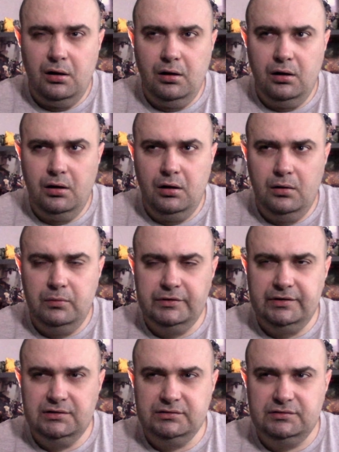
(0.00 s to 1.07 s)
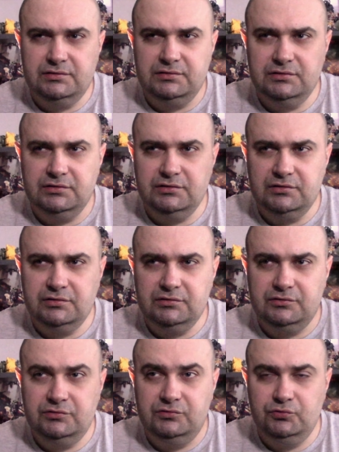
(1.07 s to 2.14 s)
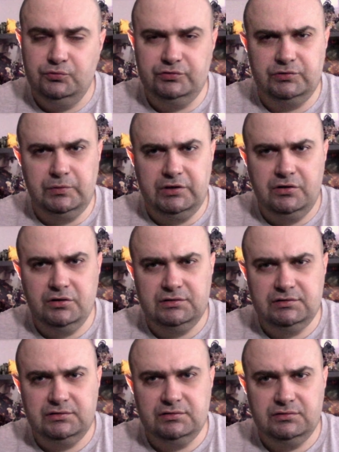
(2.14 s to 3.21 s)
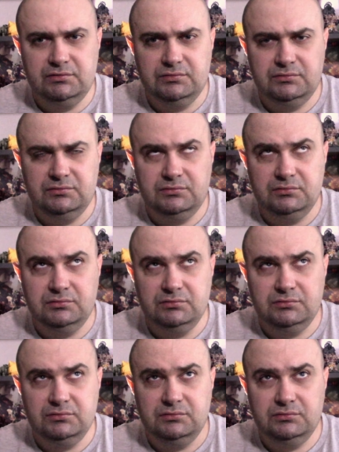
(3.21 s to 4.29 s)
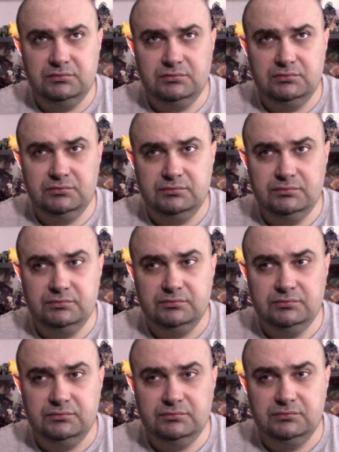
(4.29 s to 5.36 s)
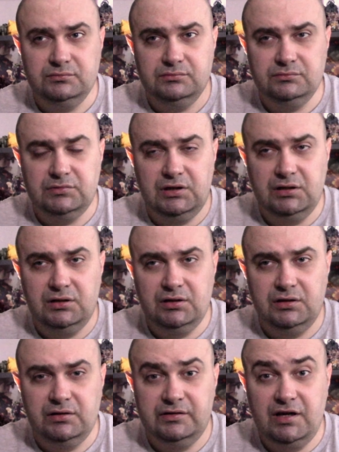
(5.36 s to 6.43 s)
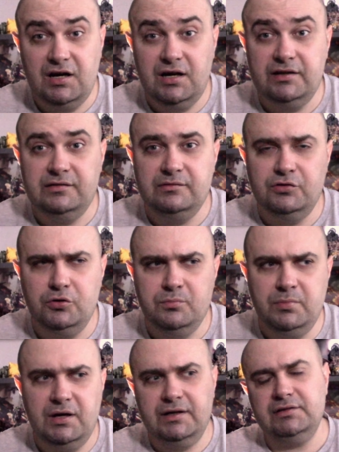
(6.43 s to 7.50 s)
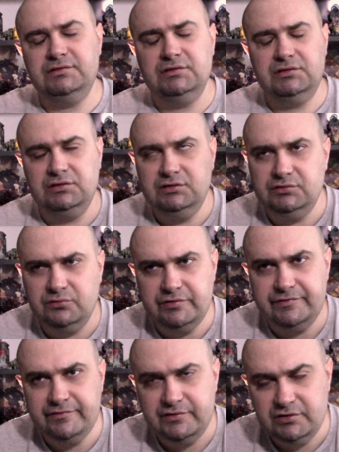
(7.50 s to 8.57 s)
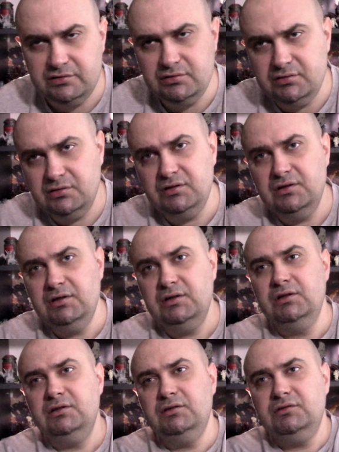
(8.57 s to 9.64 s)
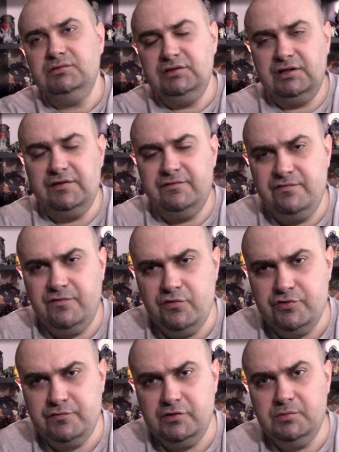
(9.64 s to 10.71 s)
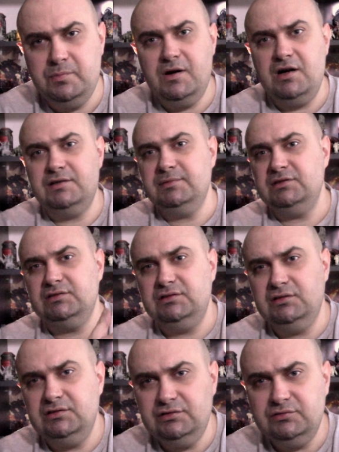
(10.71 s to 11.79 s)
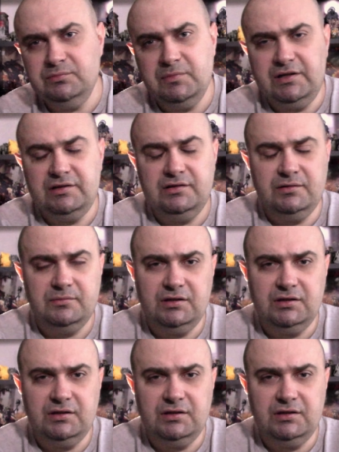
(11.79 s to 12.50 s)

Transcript: uh, what else? Uh, two Squiggoths, uh, and nine Nob Bikers that I need to convert. They have four roll parts, but I still need to make them